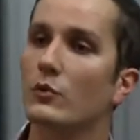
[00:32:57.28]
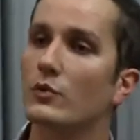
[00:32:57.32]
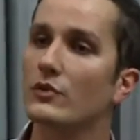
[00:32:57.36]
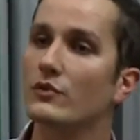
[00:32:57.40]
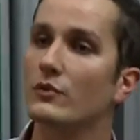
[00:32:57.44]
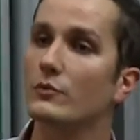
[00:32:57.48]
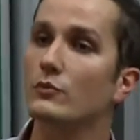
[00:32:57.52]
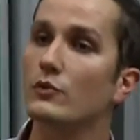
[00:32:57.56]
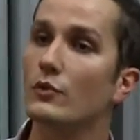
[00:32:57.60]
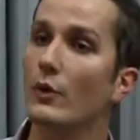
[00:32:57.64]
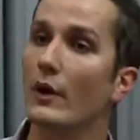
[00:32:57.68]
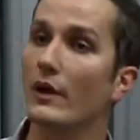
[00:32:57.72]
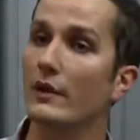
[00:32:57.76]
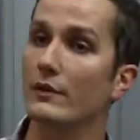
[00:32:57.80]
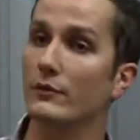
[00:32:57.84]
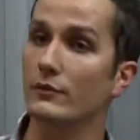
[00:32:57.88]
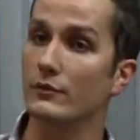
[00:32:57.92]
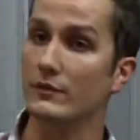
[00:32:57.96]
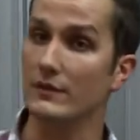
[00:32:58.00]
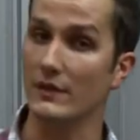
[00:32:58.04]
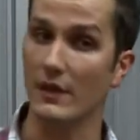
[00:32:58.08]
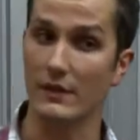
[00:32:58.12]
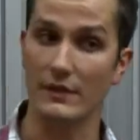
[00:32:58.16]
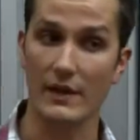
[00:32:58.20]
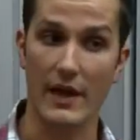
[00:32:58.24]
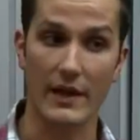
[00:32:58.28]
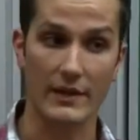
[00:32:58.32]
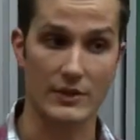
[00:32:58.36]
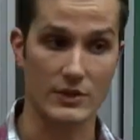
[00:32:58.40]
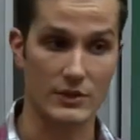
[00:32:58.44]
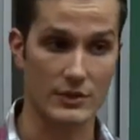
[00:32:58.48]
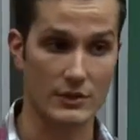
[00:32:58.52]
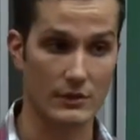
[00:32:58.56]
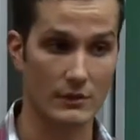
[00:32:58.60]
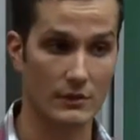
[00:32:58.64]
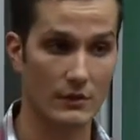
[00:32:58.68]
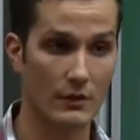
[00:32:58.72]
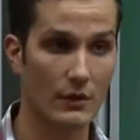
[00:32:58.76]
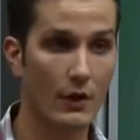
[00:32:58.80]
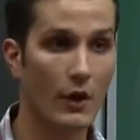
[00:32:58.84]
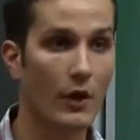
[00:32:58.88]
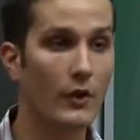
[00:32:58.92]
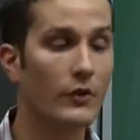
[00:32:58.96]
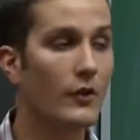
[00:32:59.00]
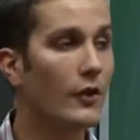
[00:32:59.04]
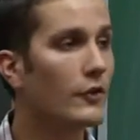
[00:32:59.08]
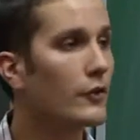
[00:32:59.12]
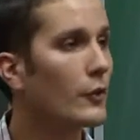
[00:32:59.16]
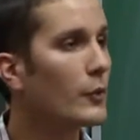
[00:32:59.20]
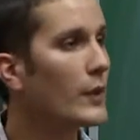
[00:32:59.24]
with the mu N action.
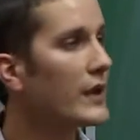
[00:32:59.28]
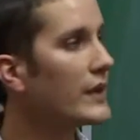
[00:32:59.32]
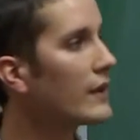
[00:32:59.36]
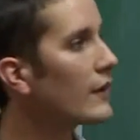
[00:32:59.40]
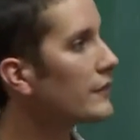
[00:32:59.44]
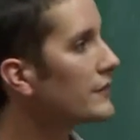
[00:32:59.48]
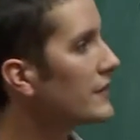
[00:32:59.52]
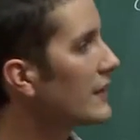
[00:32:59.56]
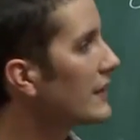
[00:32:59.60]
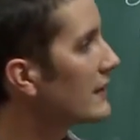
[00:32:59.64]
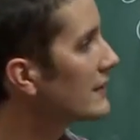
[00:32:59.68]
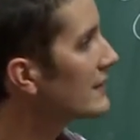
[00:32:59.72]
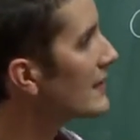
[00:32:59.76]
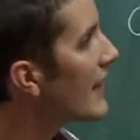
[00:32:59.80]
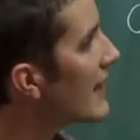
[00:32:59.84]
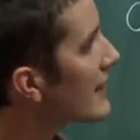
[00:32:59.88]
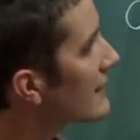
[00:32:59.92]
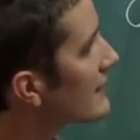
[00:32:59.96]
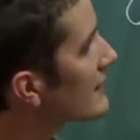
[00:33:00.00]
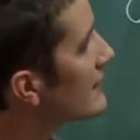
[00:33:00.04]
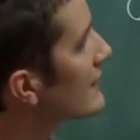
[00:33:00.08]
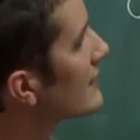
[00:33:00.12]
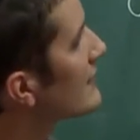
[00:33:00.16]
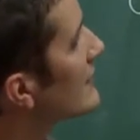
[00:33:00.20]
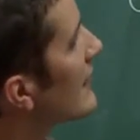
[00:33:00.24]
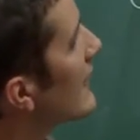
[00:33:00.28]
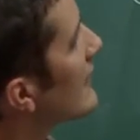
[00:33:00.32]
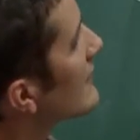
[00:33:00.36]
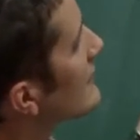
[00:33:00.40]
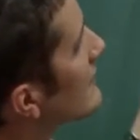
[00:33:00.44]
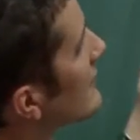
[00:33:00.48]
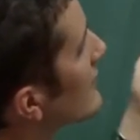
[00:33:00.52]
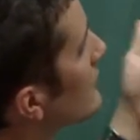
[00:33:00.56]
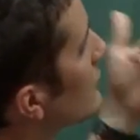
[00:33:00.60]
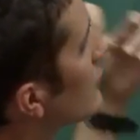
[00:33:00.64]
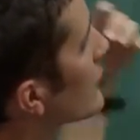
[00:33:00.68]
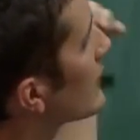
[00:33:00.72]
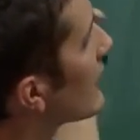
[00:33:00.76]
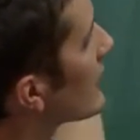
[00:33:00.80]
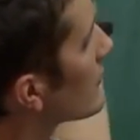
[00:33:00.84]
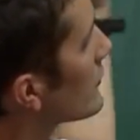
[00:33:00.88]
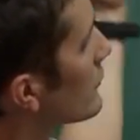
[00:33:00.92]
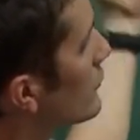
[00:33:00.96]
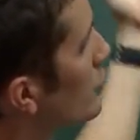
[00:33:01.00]
Another way of saying that is that if you get a